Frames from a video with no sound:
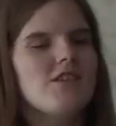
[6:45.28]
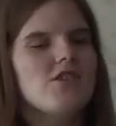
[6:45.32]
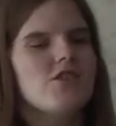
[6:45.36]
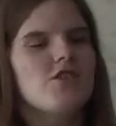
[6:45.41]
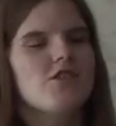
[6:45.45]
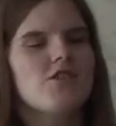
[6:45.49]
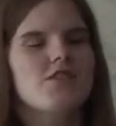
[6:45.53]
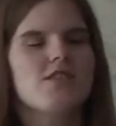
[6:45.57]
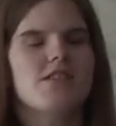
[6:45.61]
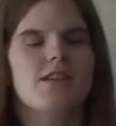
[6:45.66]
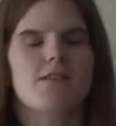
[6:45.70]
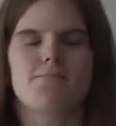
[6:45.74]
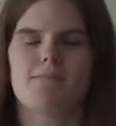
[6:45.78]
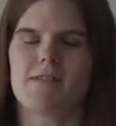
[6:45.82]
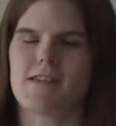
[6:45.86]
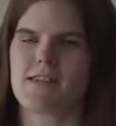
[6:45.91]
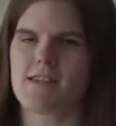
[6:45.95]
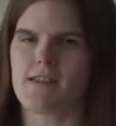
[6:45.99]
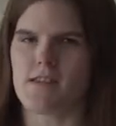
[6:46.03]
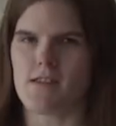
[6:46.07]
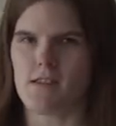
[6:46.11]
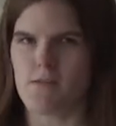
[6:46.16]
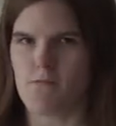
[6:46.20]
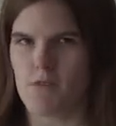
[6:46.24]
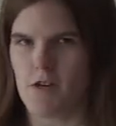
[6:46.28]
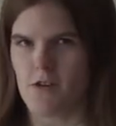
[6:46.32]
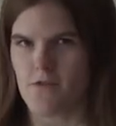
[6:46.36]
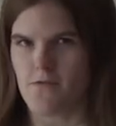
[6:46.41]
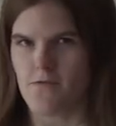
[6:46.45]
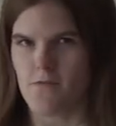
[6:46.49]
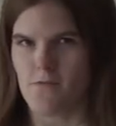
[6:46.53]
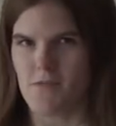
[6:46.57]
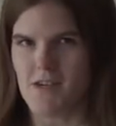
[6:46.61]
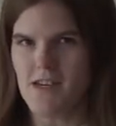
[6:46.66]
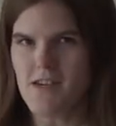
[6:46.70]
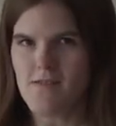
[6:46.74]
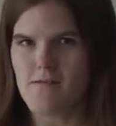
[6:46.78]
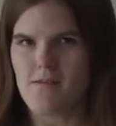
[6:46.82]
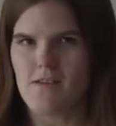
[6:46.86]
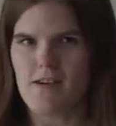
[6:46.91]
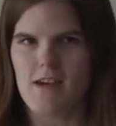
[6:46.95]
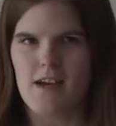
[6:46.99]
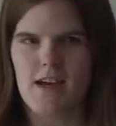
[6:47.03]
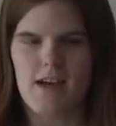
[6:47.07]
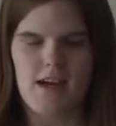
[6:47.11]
shirt that my sister bought for me